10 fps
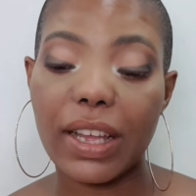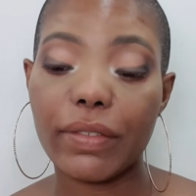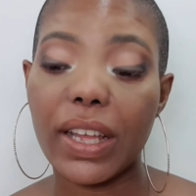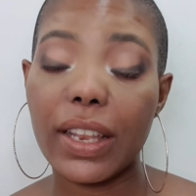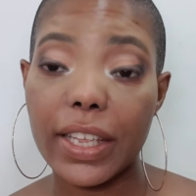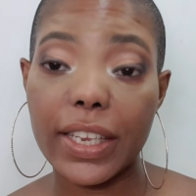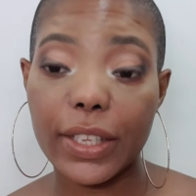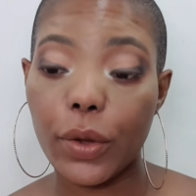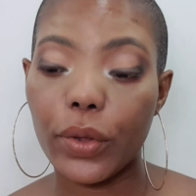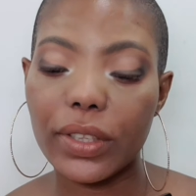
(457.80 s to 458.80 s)
after laying
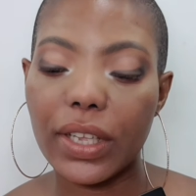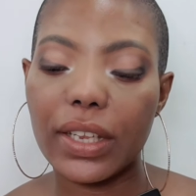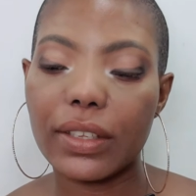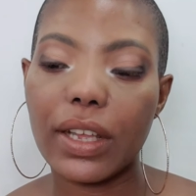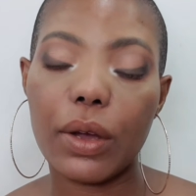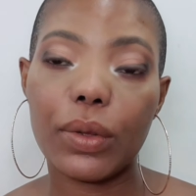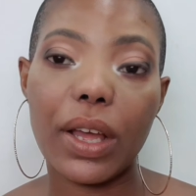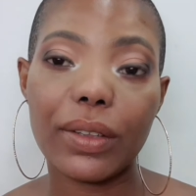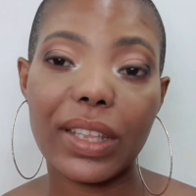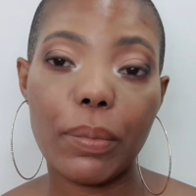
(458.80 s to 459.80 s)
it on, then I will
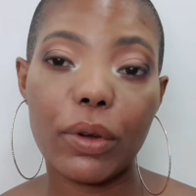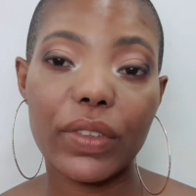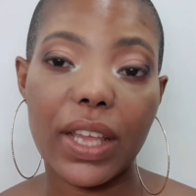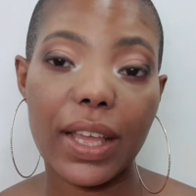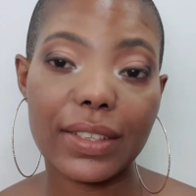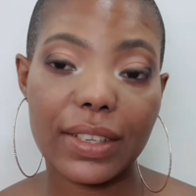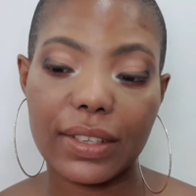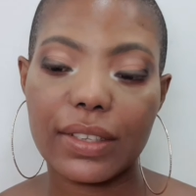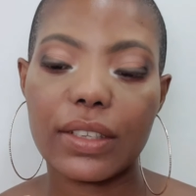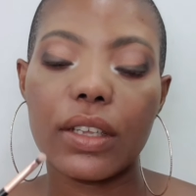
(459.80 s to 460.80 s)
now tap off the
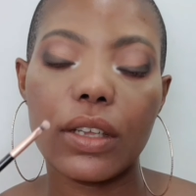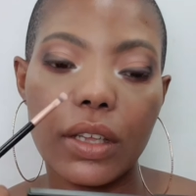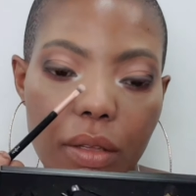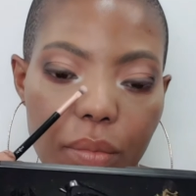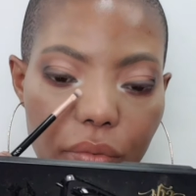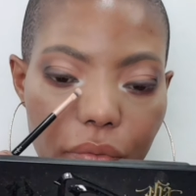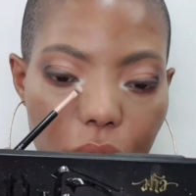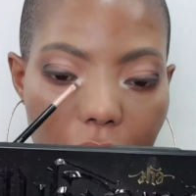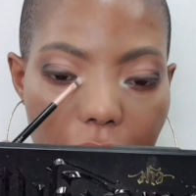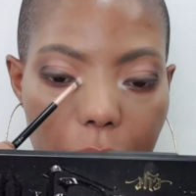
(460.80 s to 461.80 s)
excess
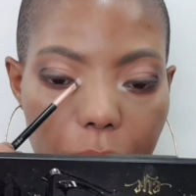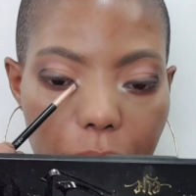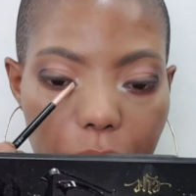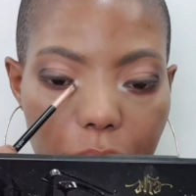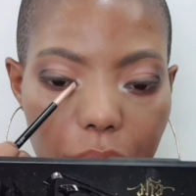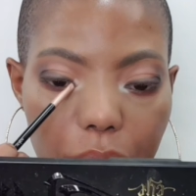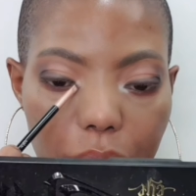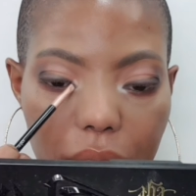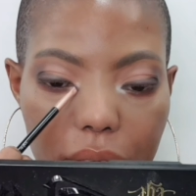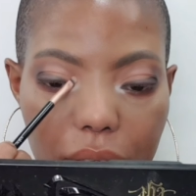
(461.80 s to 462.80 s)
before I
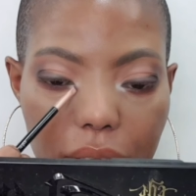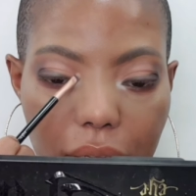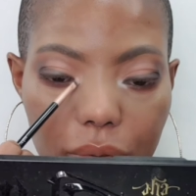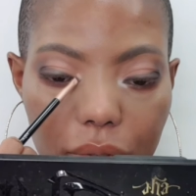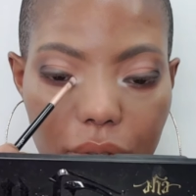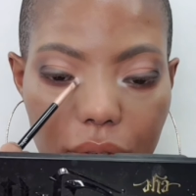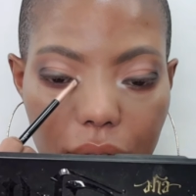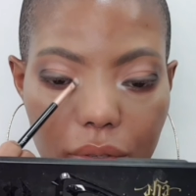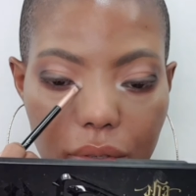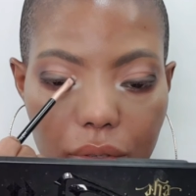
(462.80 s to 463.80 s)
blend it out.
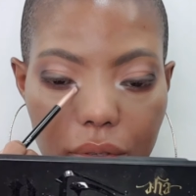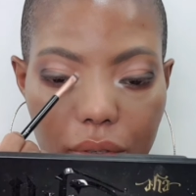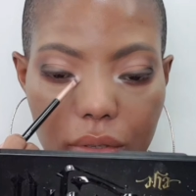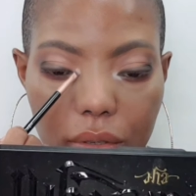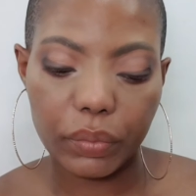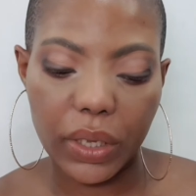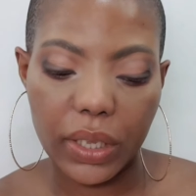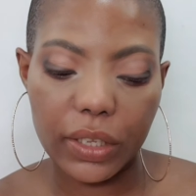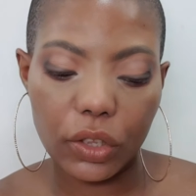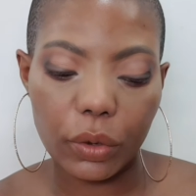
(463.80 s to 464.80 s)

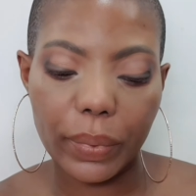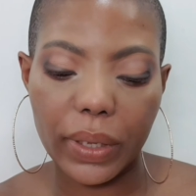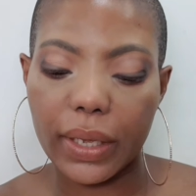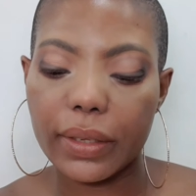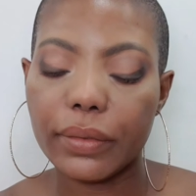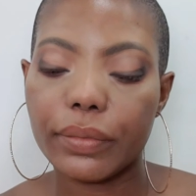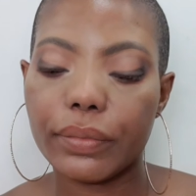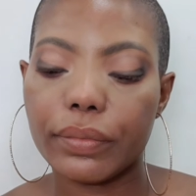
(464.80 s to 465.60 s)
Picking it up again.